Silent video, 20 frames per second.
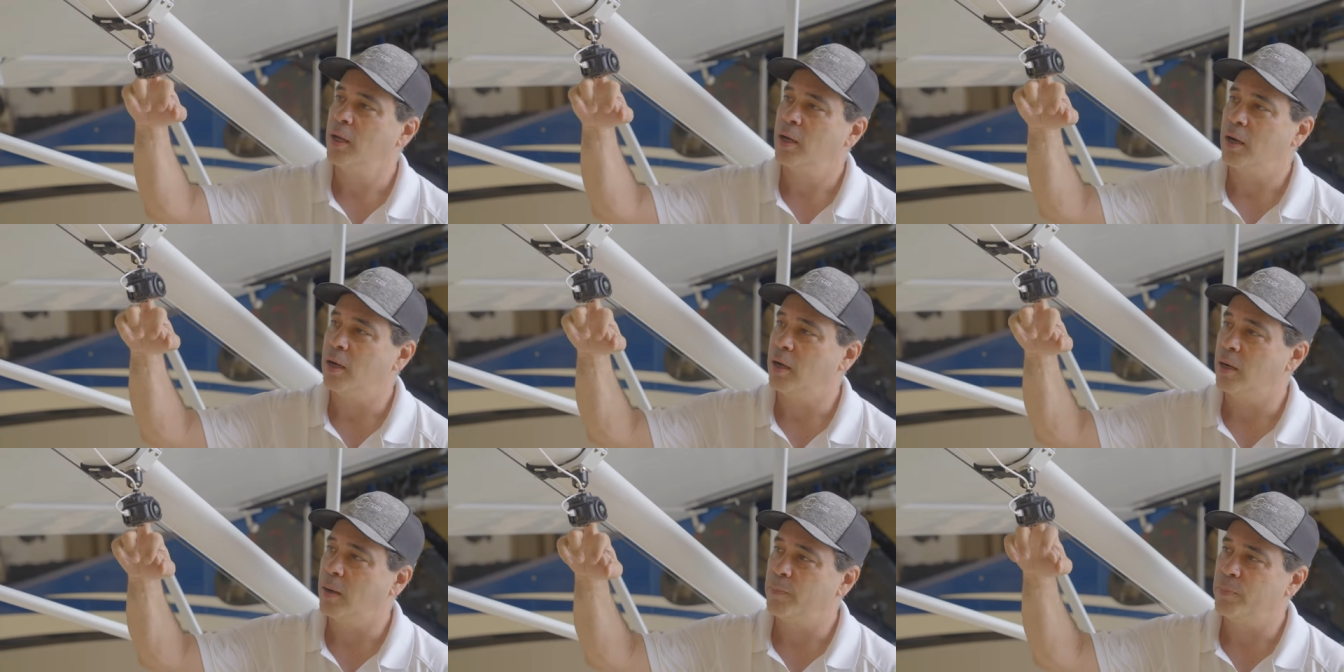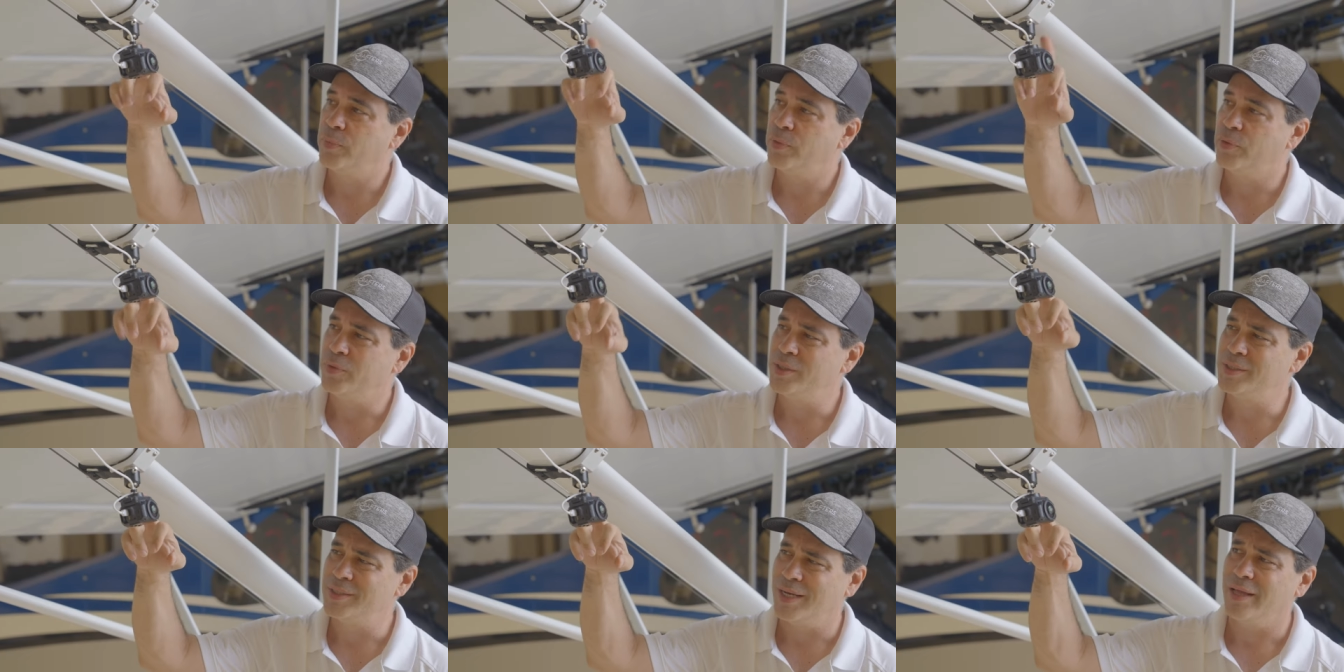Um,
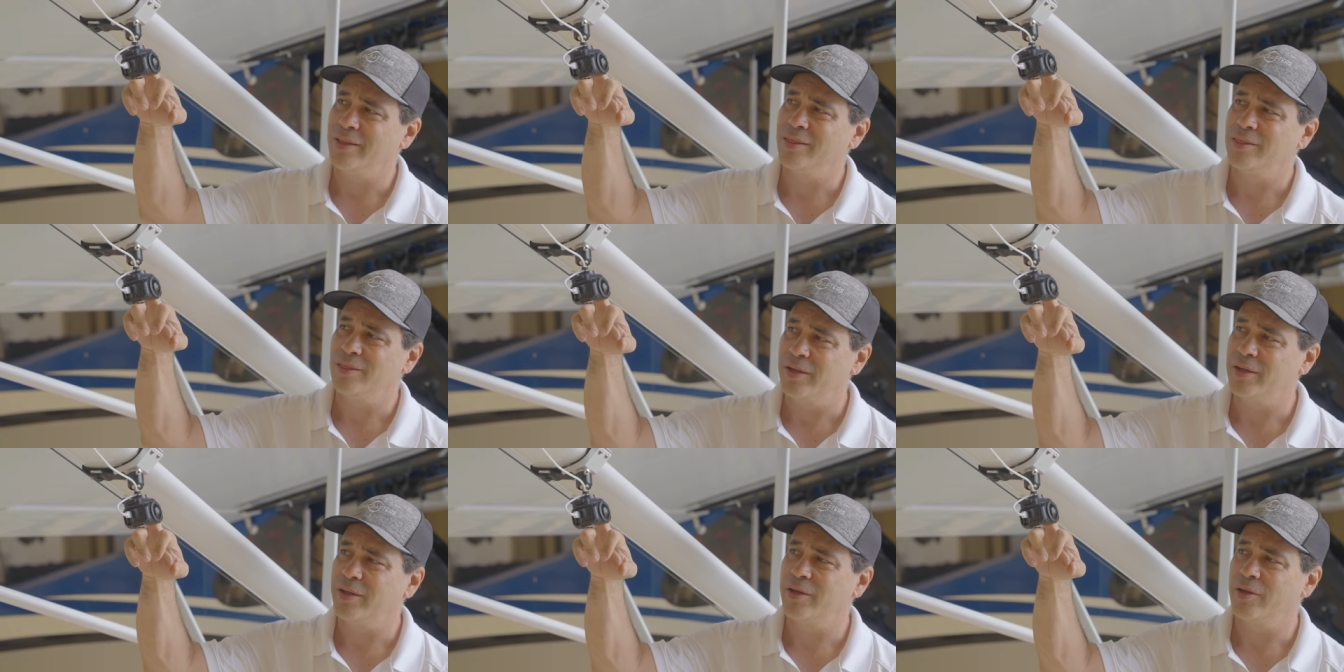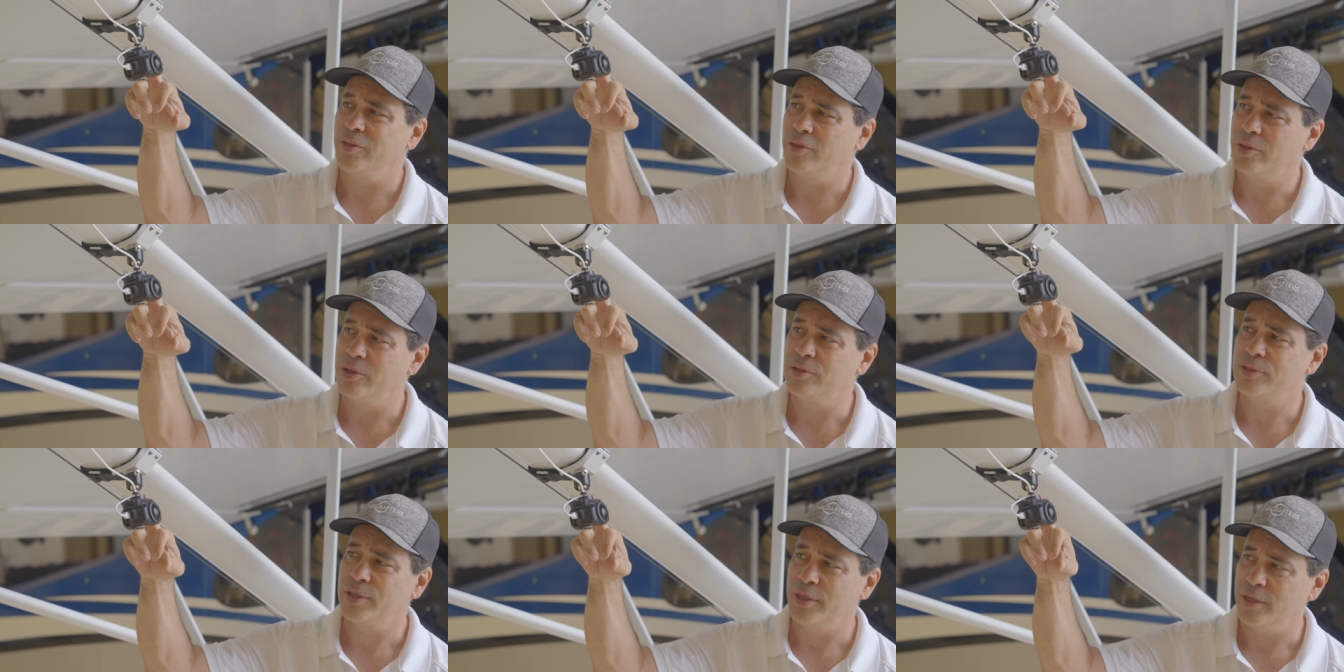the reason I like
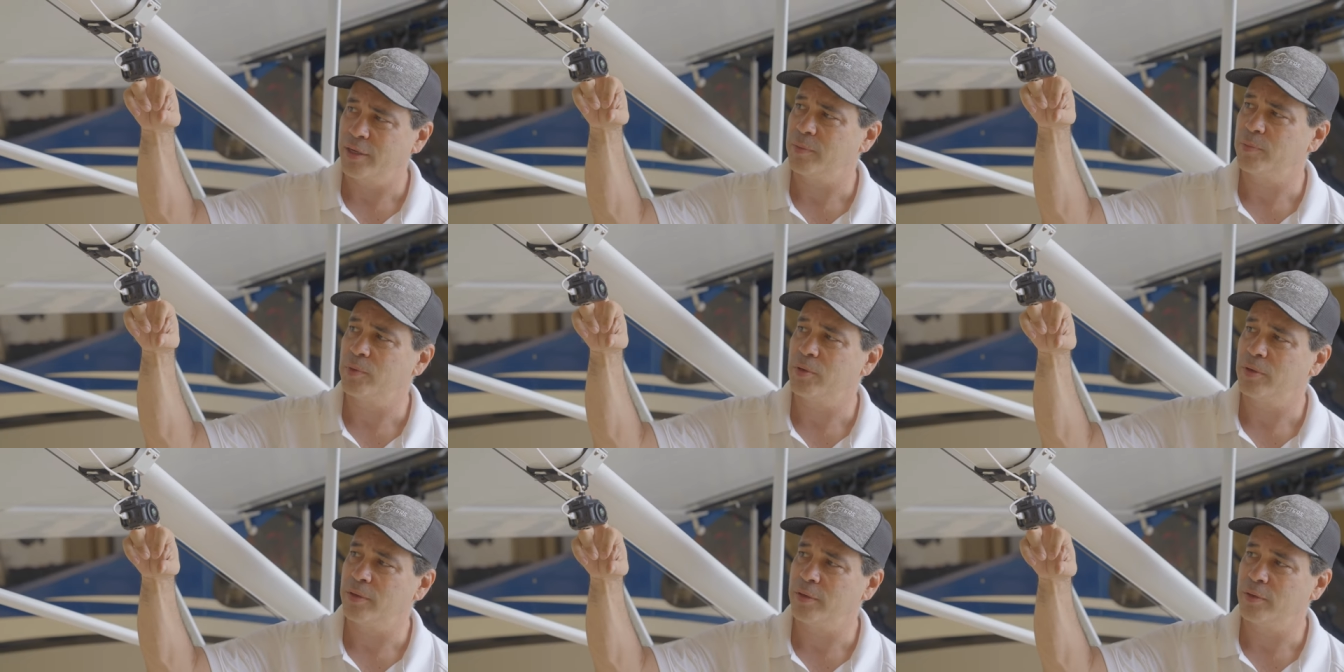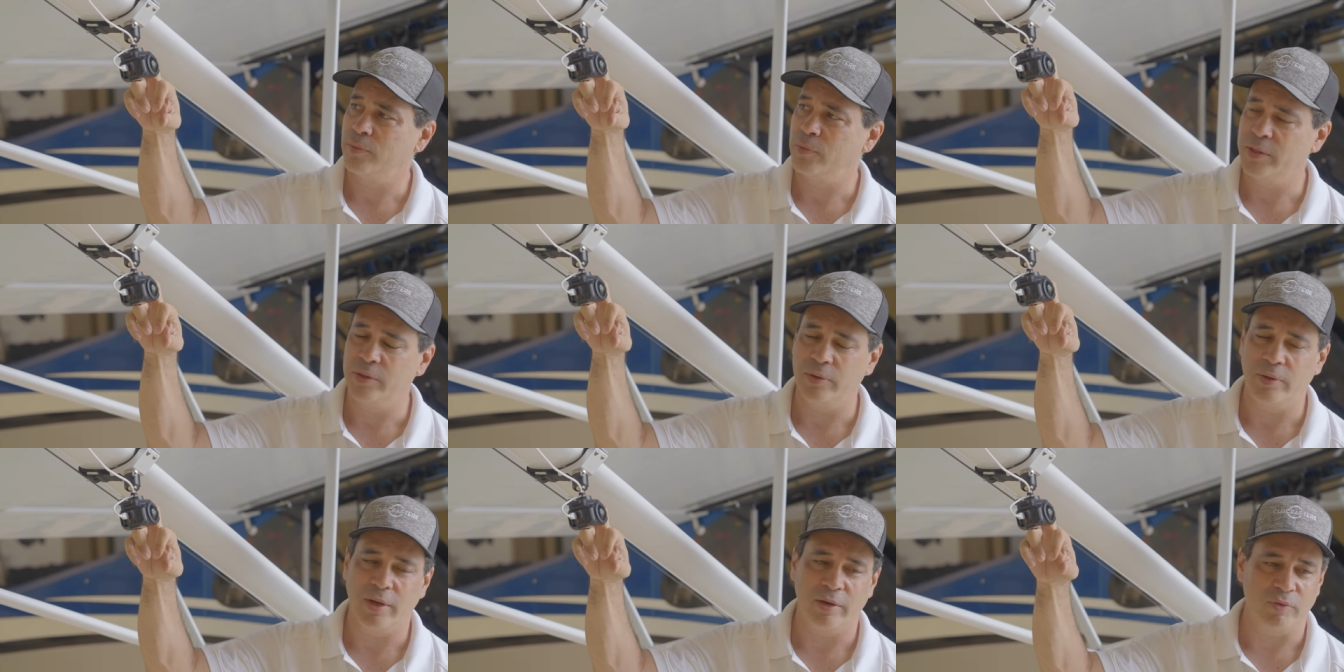this camera, and we
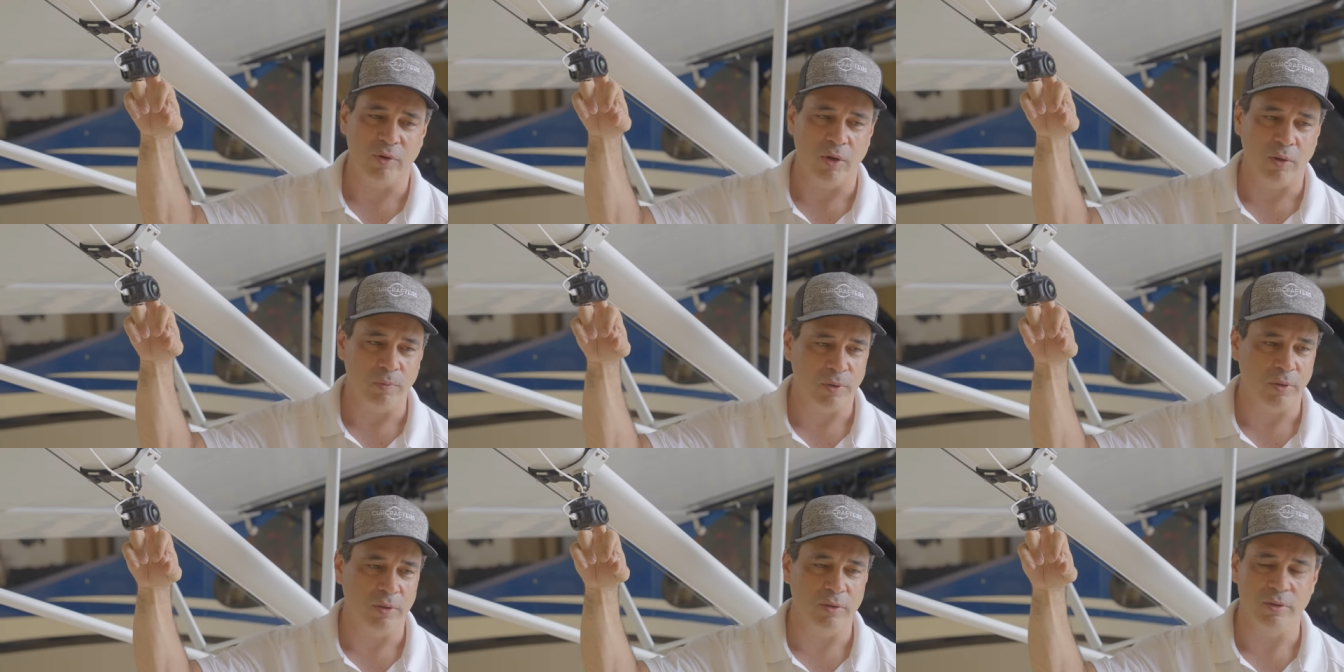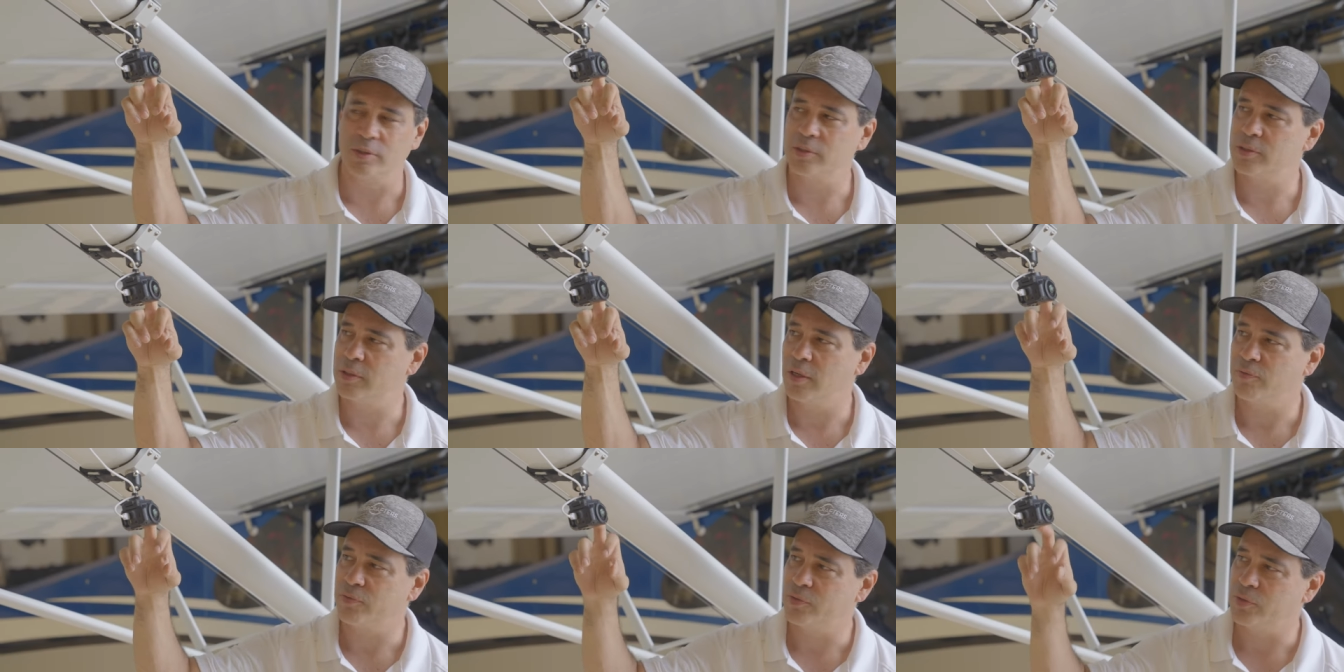do have GoPros and
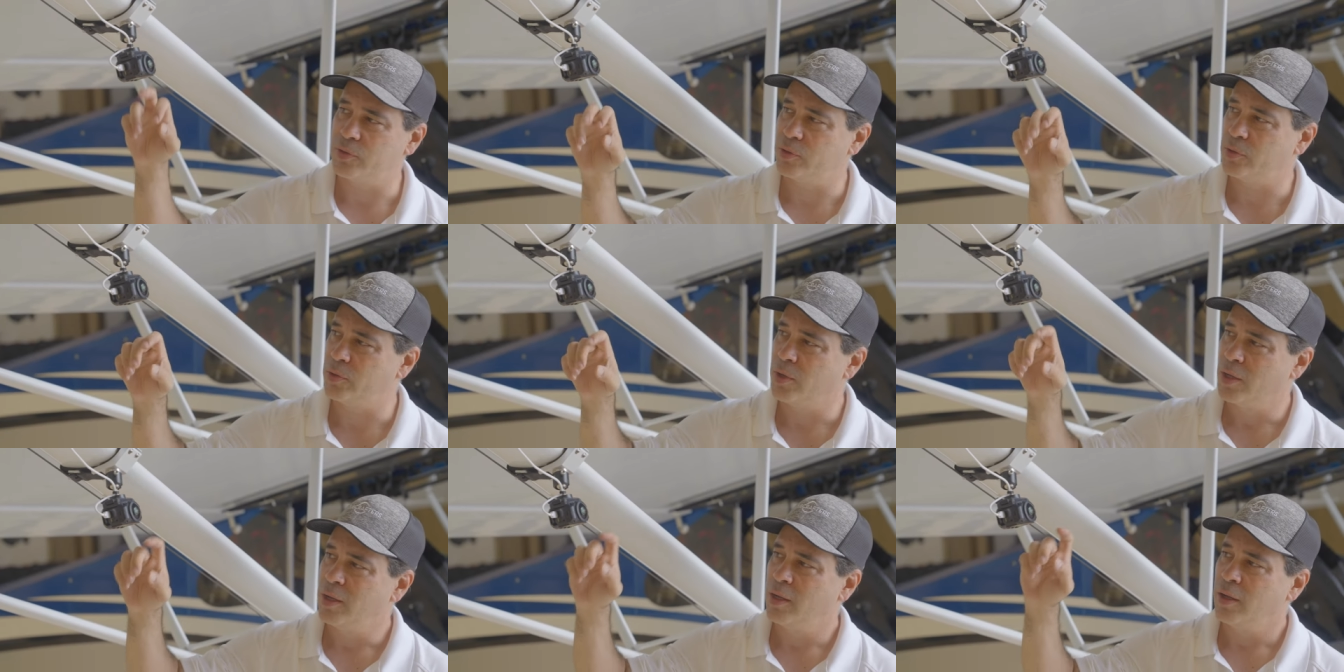stuff too,